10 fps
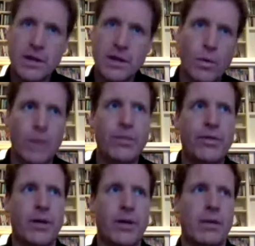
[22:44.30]
say one
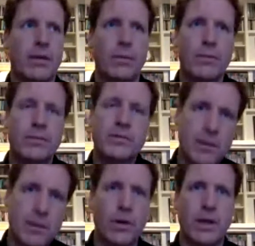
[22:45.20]
thing that will
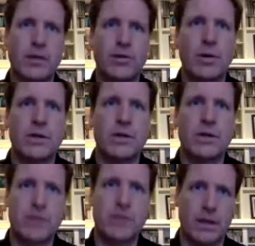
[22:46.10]
somewhat answer your question,
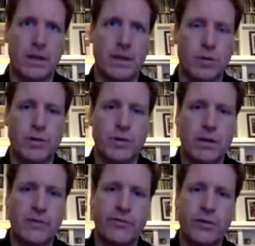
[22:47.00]
then I'll answer it more
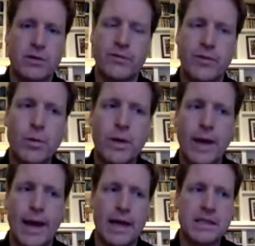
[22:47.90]
directly. First, if you were
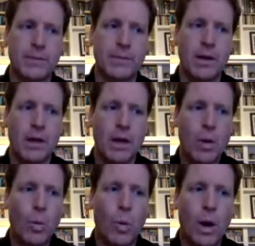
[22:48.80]
to ask me
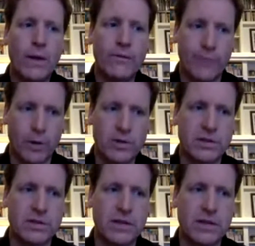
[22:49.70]
what
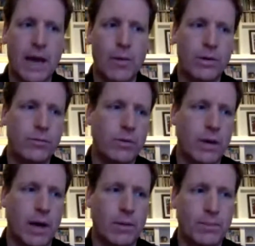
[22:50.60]
verses I
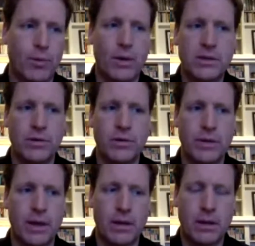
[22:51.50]
would point to
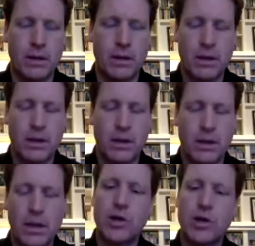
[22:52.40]
that
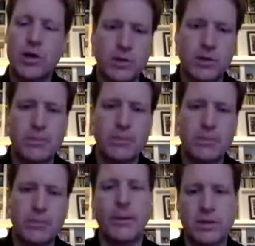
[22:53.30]
encourage
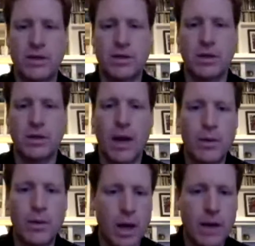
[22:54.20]
memorization, I
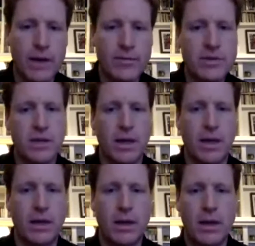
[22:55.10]
would not ever
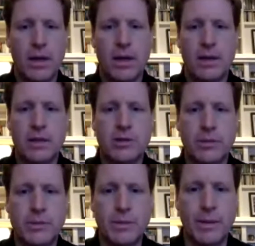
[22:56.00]
say that
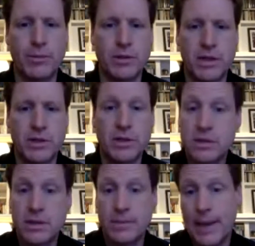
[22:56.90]
Scripture memorization
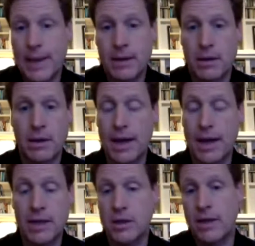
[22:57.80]
is commanded. I
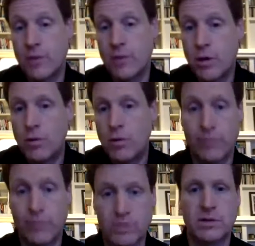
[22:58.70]
actually have no
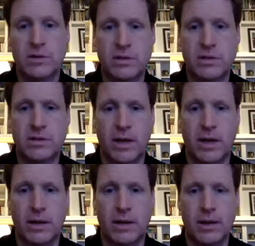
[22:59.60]
verses to
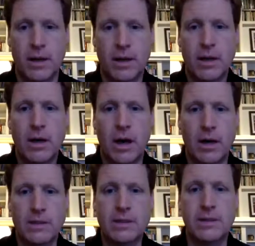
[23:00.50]
say that
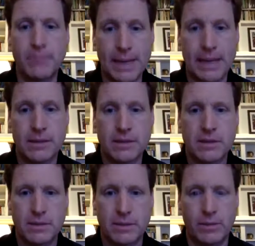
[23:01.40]
God commands
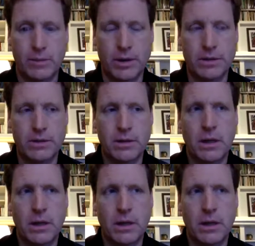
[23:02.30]
us to memorize.